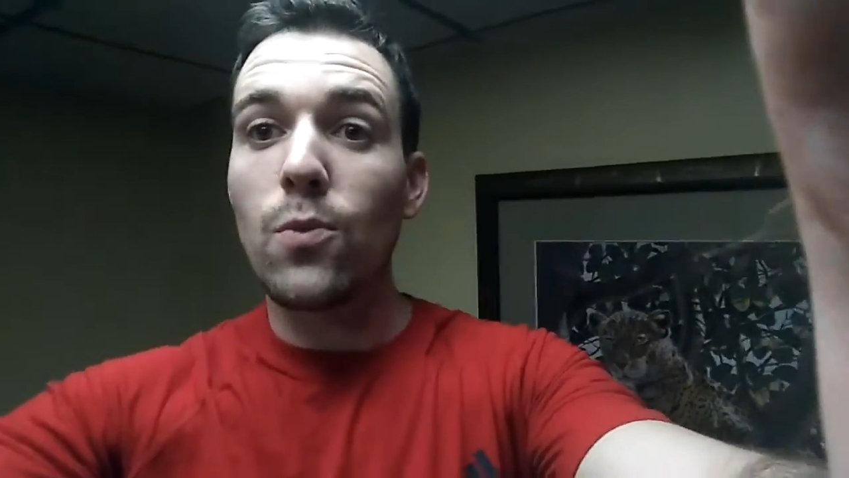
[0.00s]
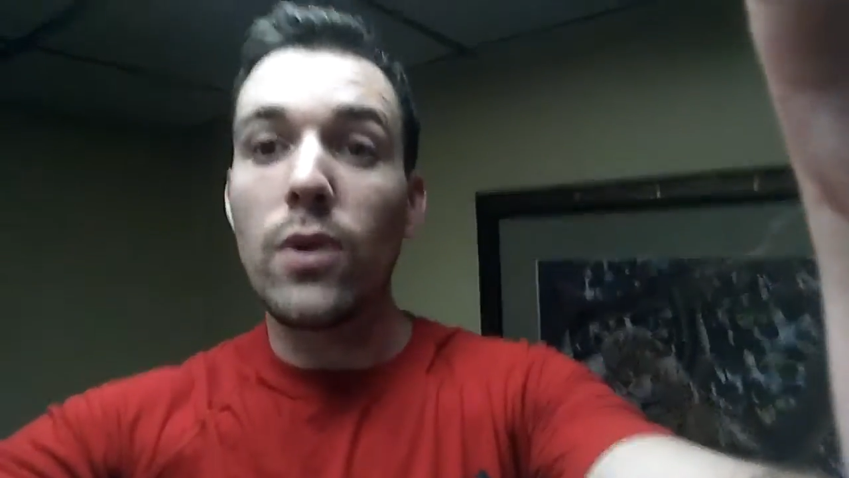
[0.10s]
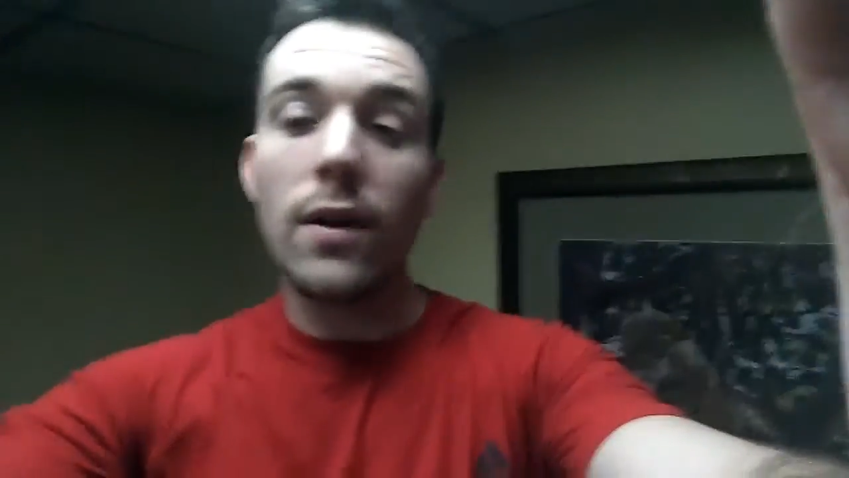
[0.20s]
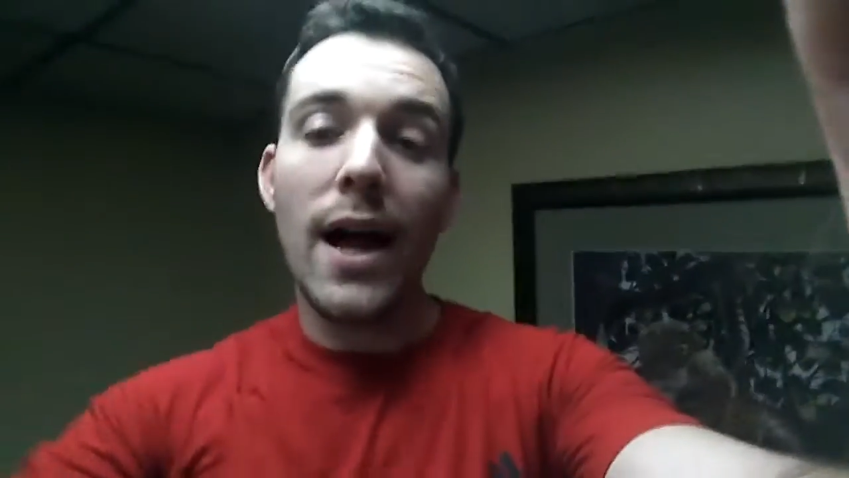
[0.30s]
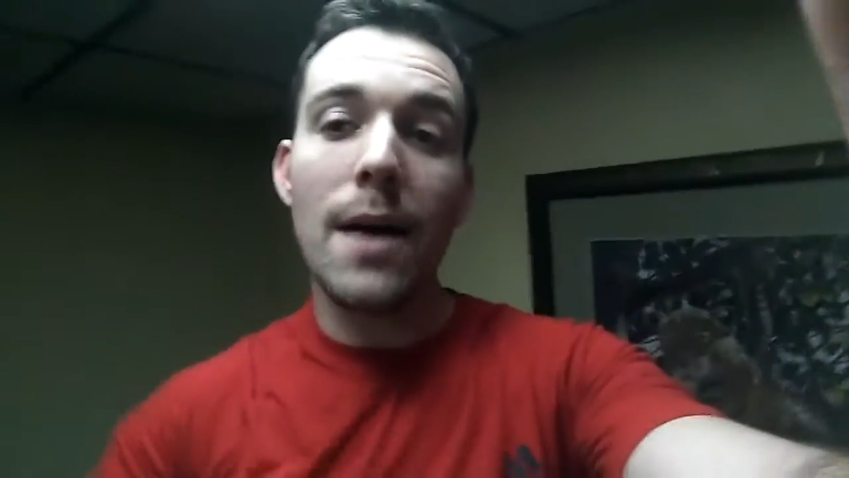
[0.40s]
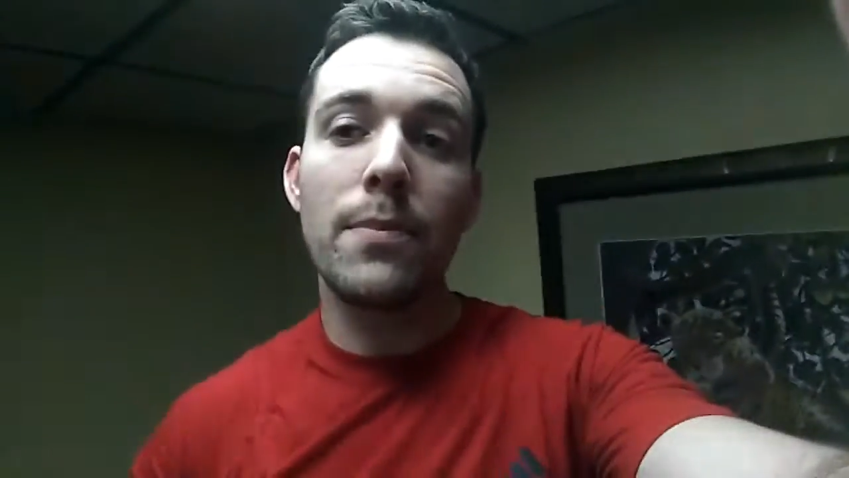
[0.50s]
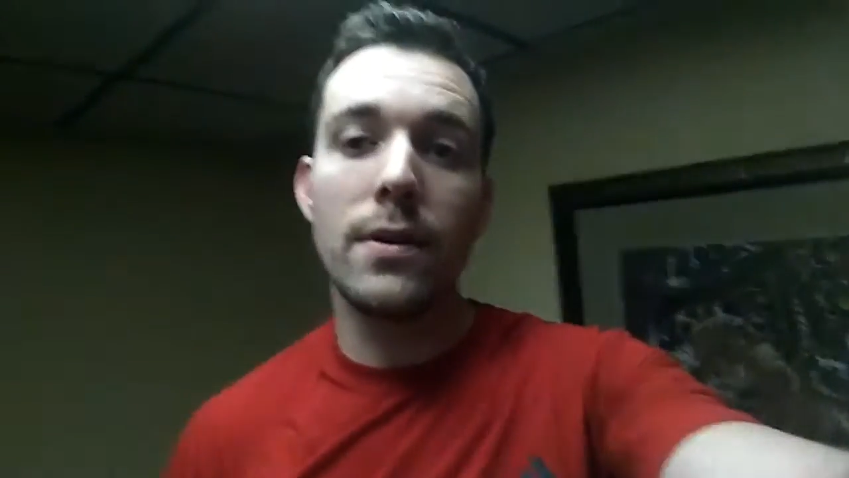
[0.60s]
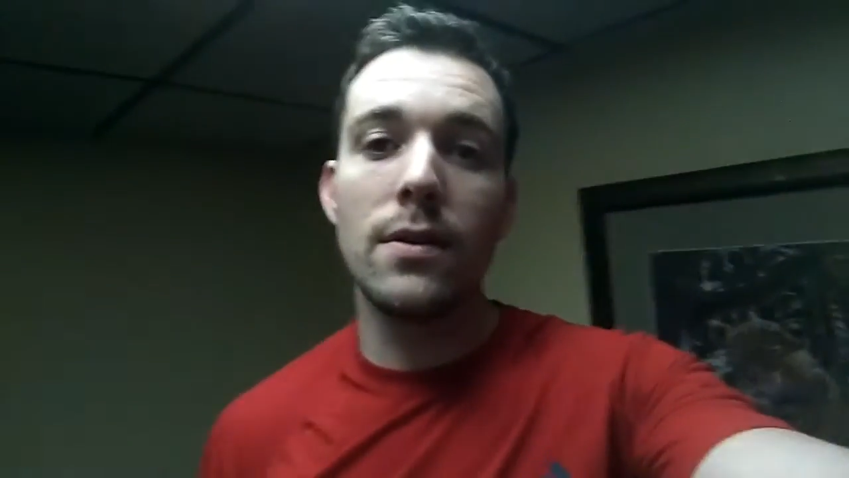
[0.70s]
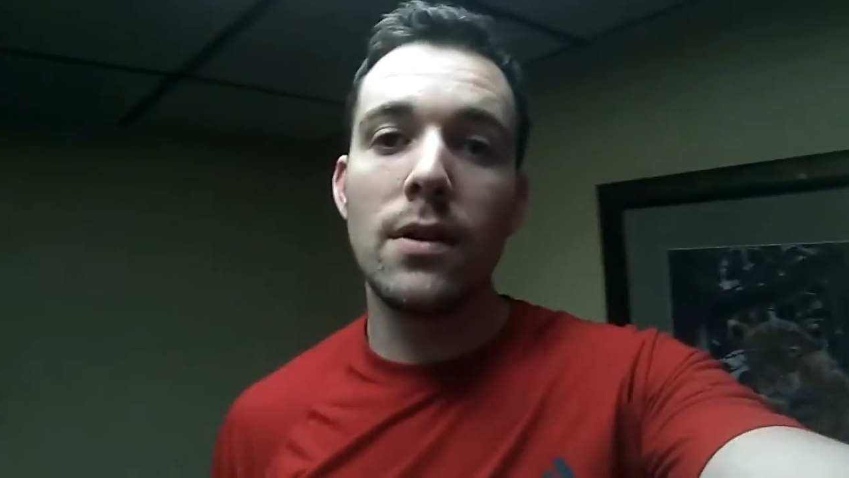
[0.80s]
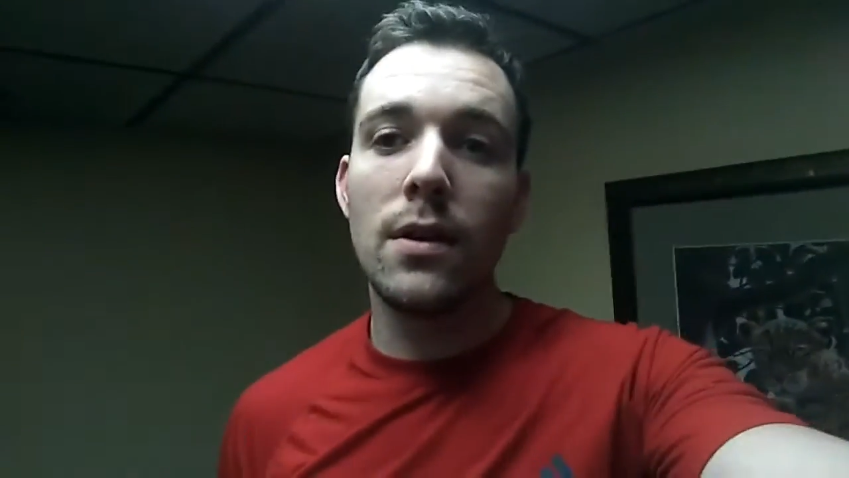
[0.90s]
will
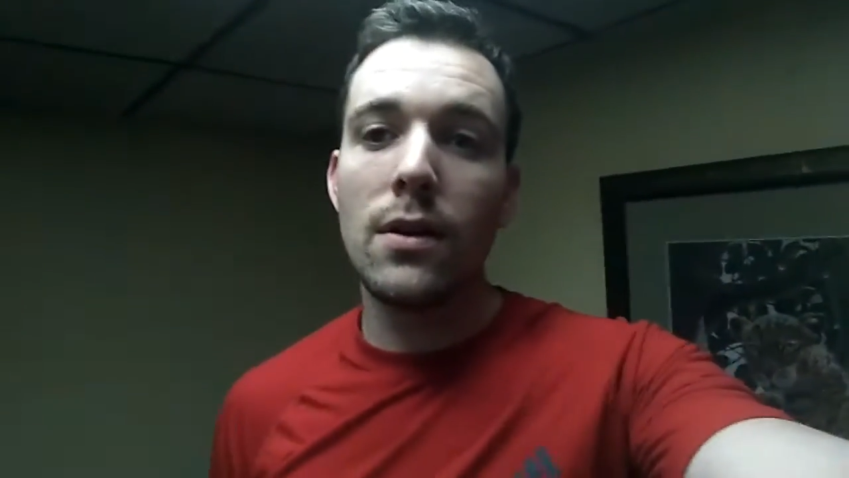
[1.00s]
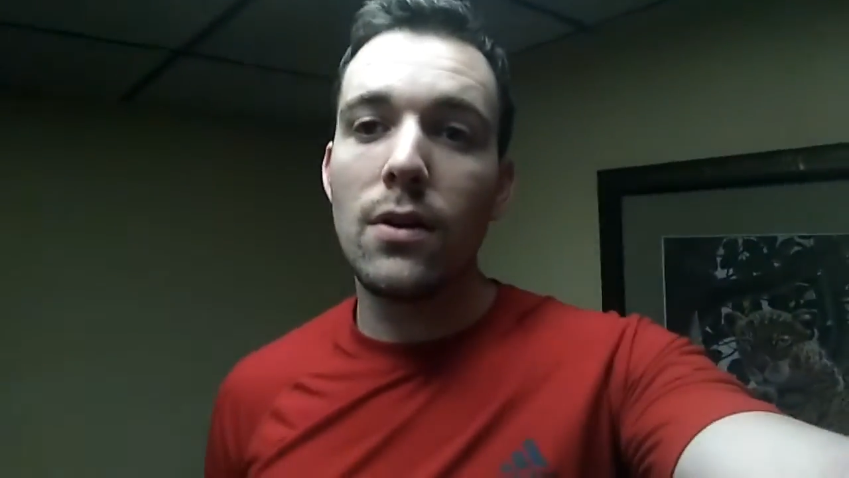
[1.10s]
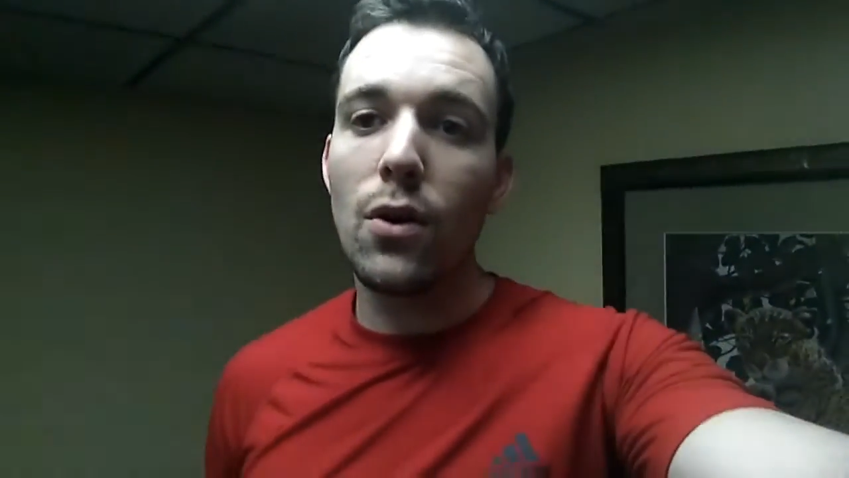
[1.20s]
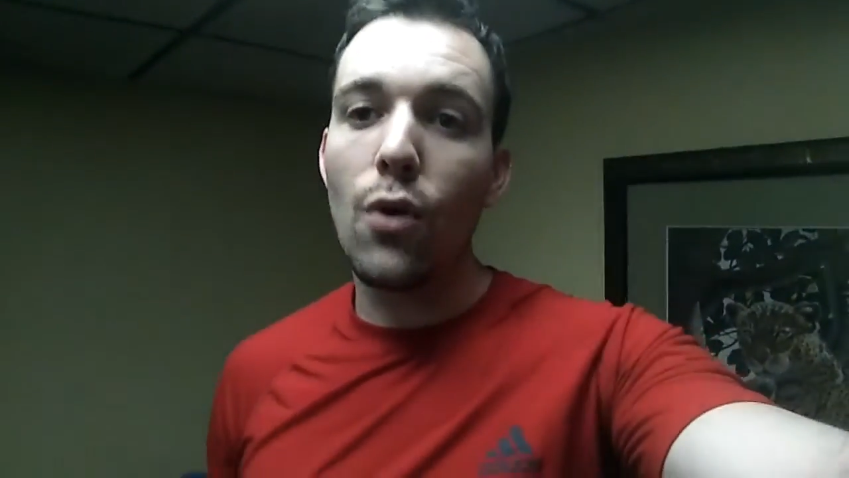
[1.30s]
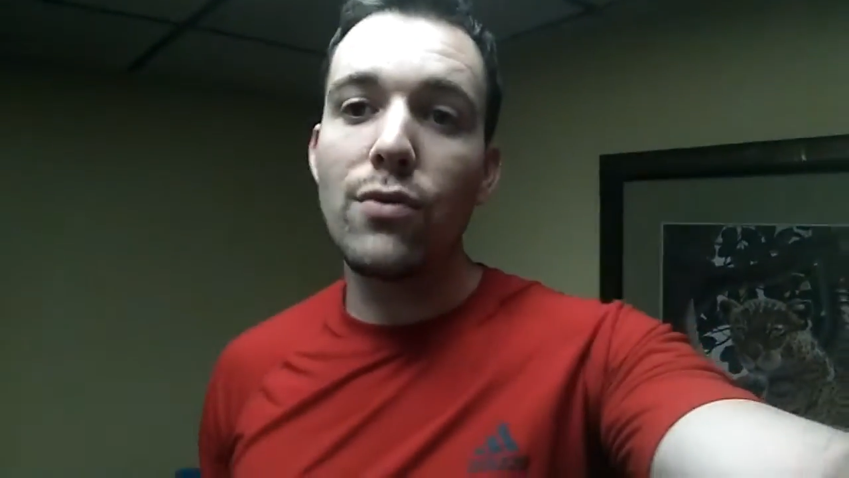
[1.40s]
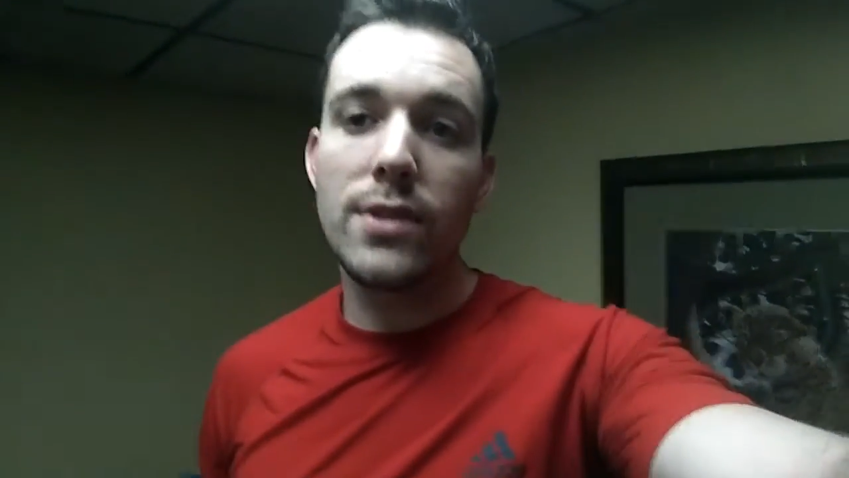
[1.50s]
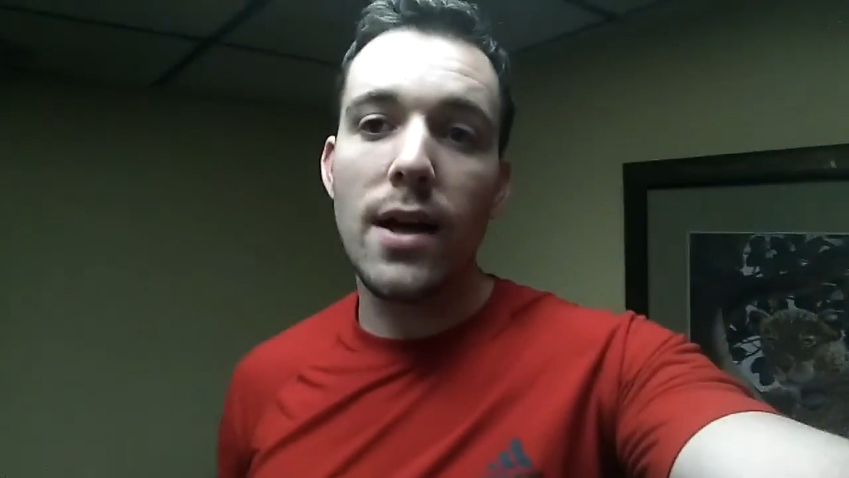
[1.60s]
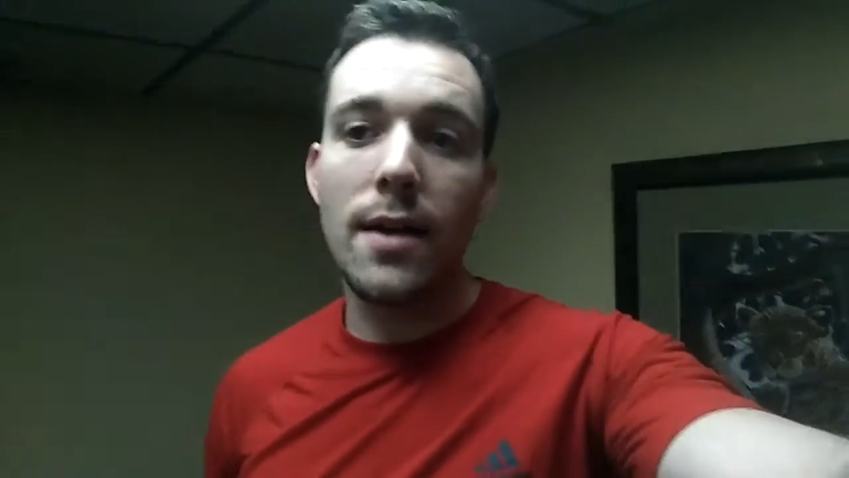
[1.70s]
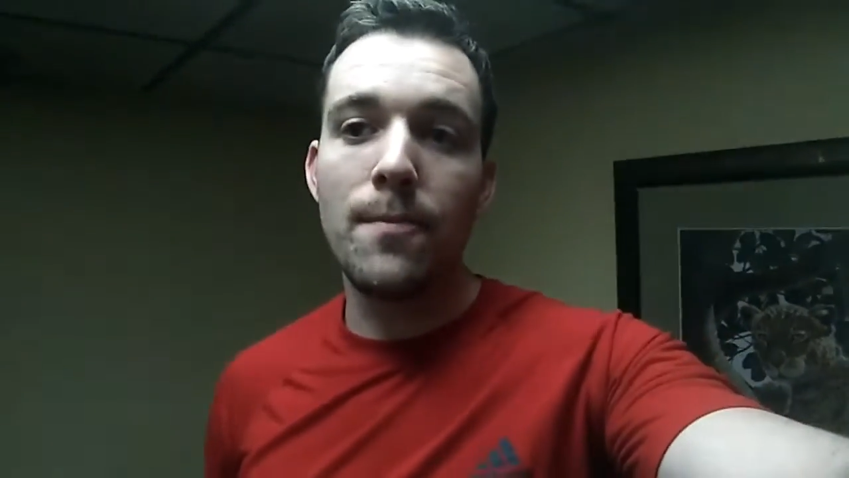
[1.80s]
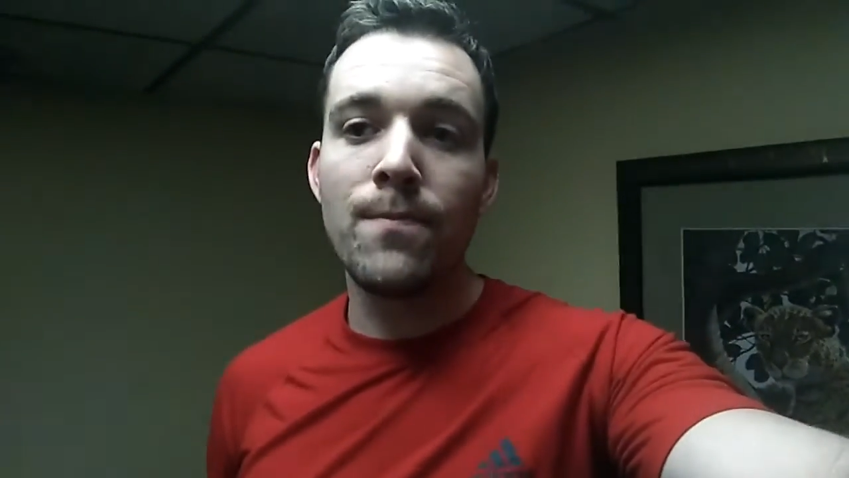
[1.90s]
happen over
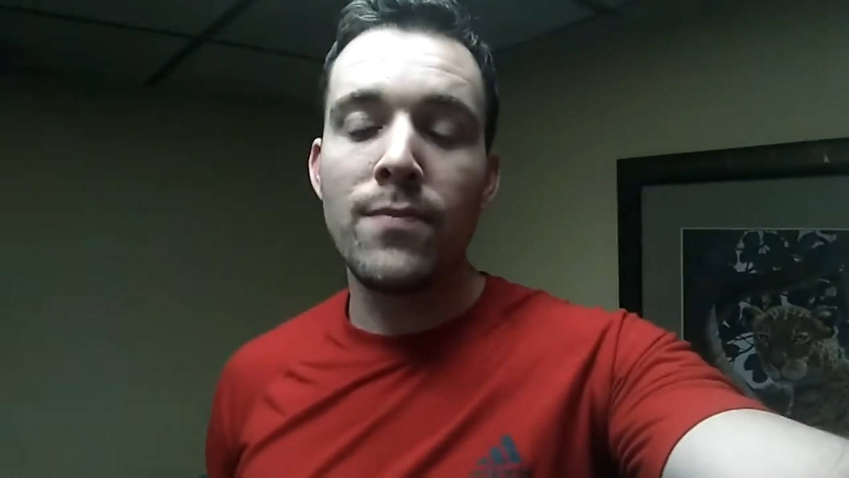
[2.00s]
time.